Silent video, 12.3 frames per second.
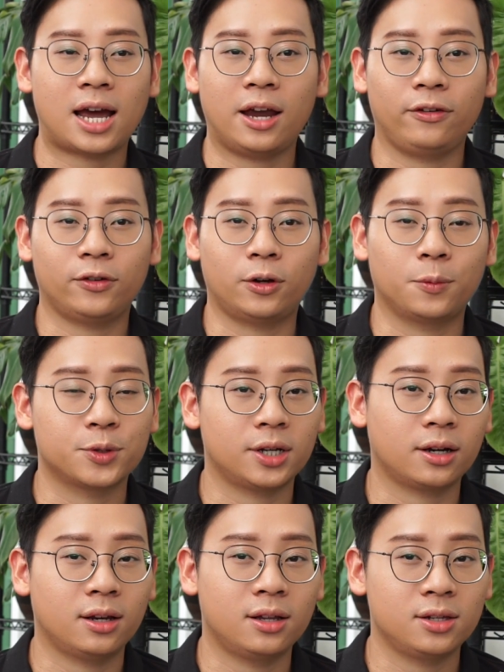type of
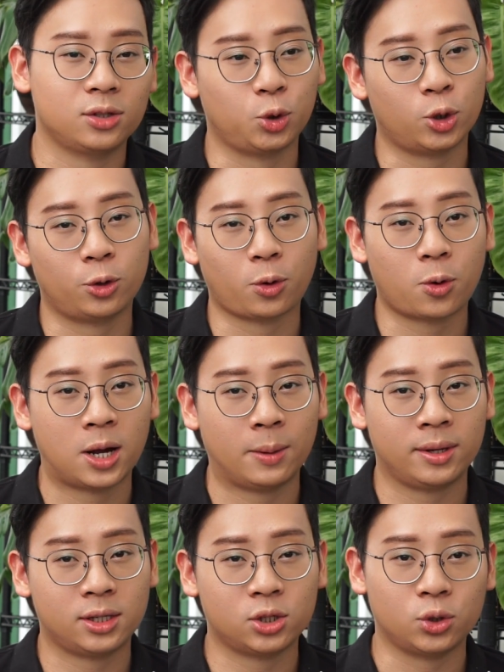succulents do not
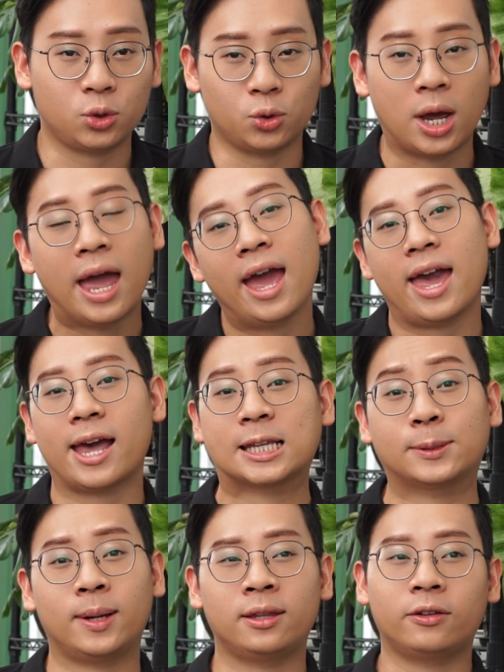require me to
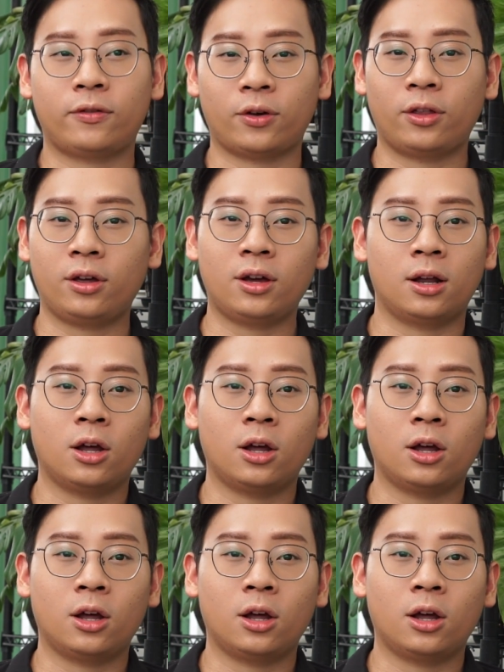explain further.